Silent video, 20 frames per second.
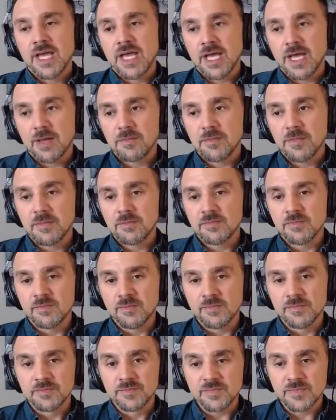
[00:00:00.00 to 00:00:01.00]
And
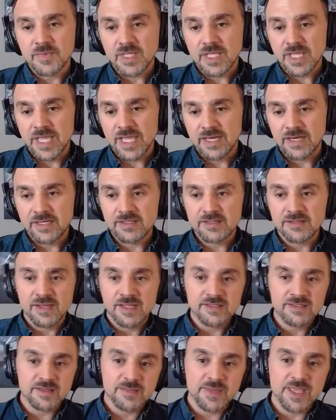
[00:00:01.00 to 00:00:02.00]

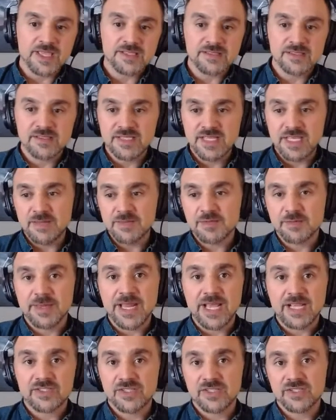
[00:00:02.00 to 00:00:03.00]
in some cases, teams
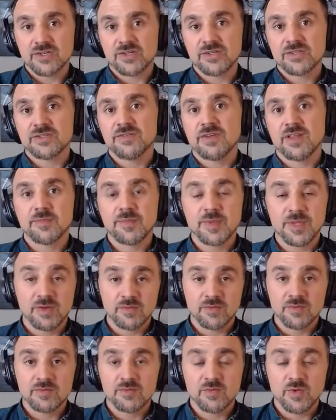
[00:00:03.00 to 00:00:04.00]
might actually start
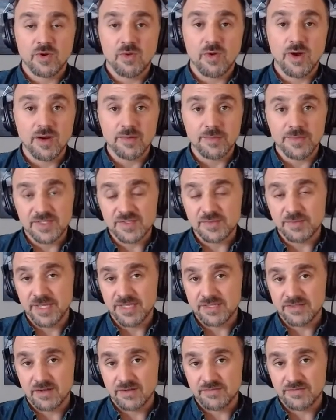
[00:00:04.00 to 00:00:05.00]
developing requirements
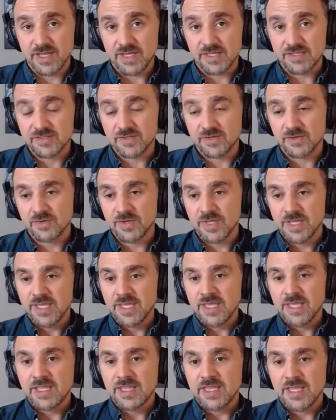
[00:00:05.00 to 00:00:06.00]
based off that. So
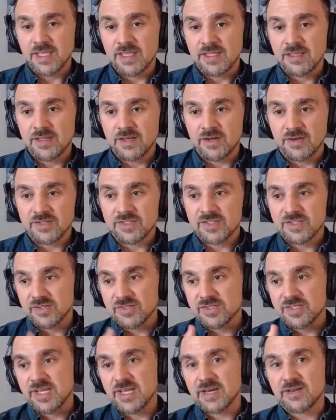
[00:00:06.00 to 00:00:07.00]
it
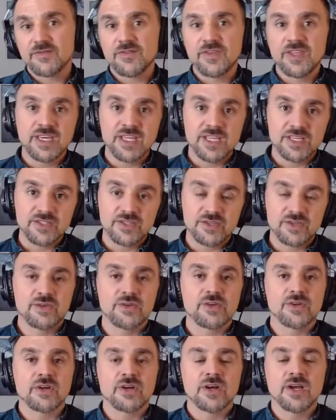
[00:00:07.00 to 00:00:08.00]
starts to kind of feed into
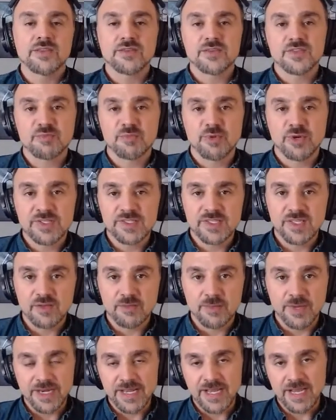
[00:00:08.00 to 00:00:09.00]
your other sprints that
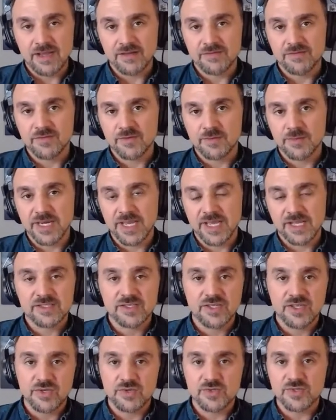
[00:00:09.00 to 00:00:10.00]
you might have from an
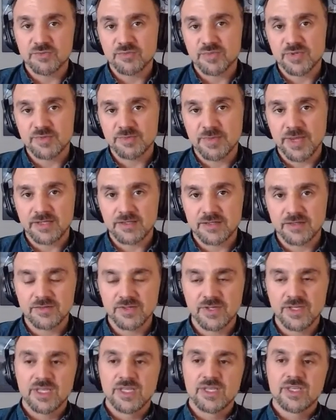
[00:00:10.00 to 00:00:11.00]
execution
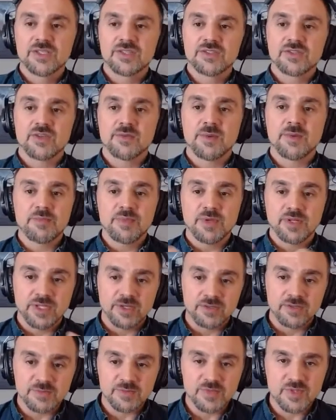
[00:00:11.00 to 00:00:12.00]
perspective. So you might build
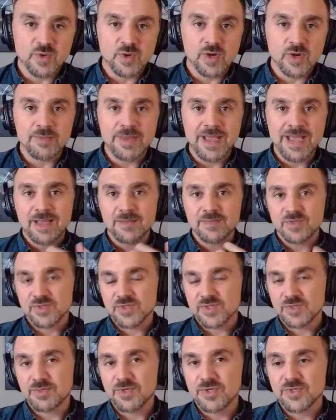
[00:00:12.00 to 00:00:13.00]
out some story maps
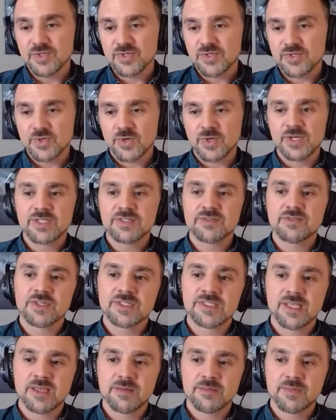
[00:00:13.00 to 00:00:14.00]
or some user stories, for
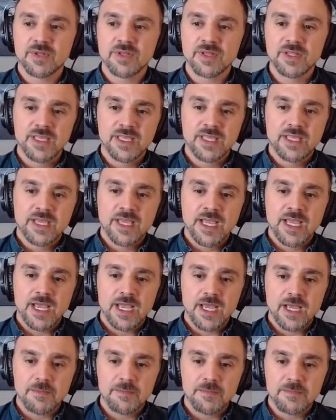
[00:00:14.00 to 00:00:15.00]
example,
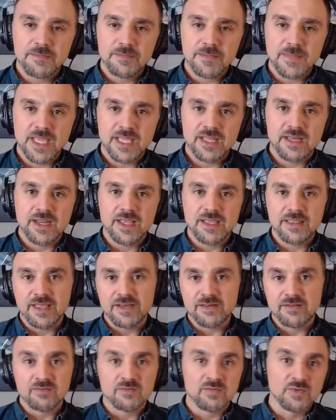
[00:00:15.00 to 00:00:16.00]
and
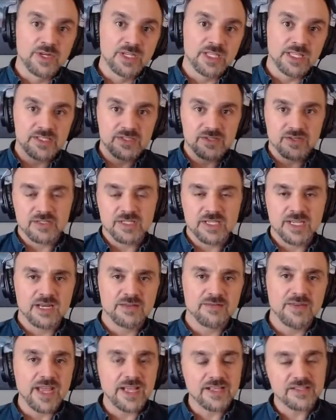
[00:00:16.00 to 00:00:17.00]
then really start to
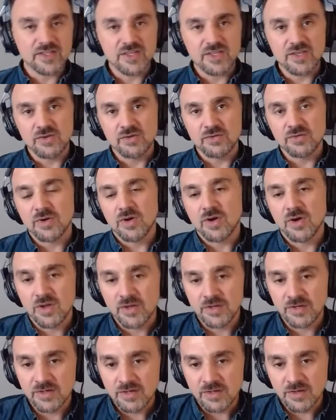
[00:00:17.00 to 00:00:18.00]
kind of execute
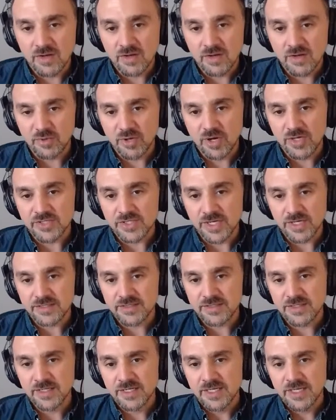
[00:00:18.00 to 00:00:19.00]
on the
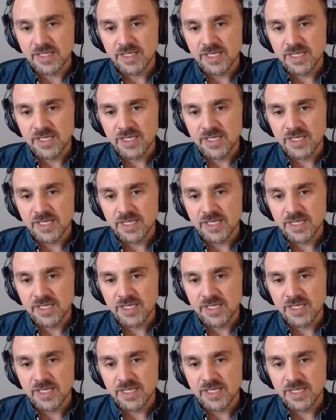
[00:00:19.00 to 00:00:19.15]
project.